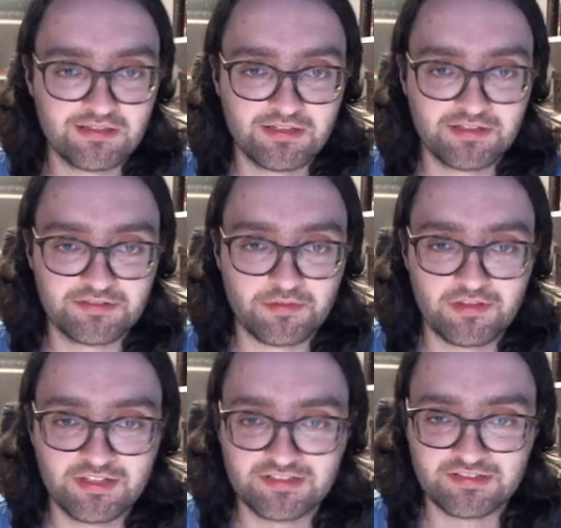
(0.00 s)
So
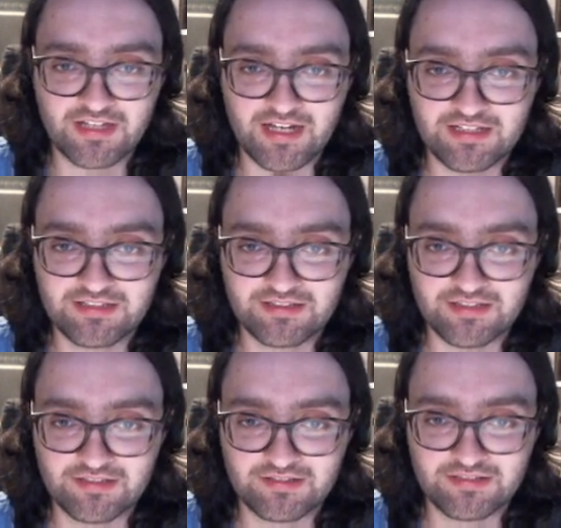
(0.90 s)
this knight
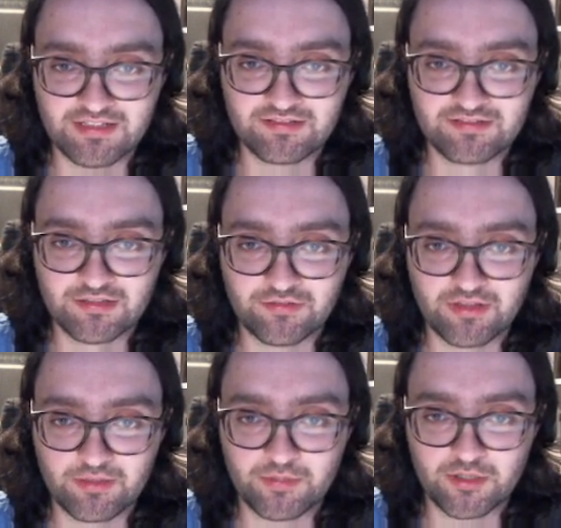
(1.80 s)
is still serving
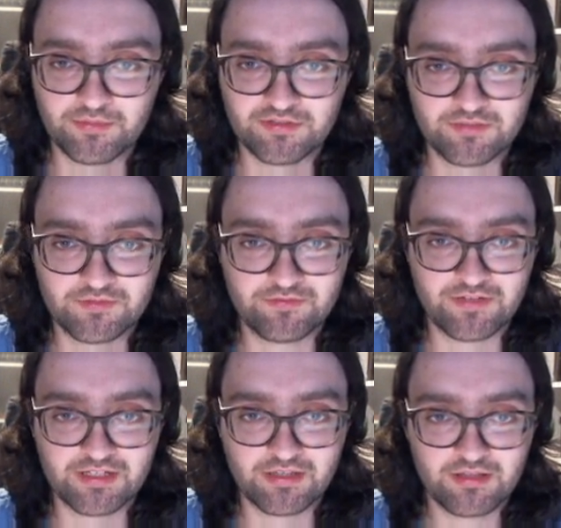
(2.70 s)
the purpose of
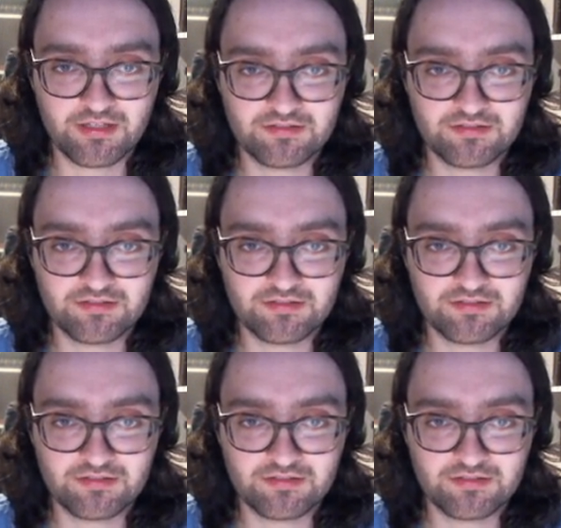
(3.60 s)
defending this,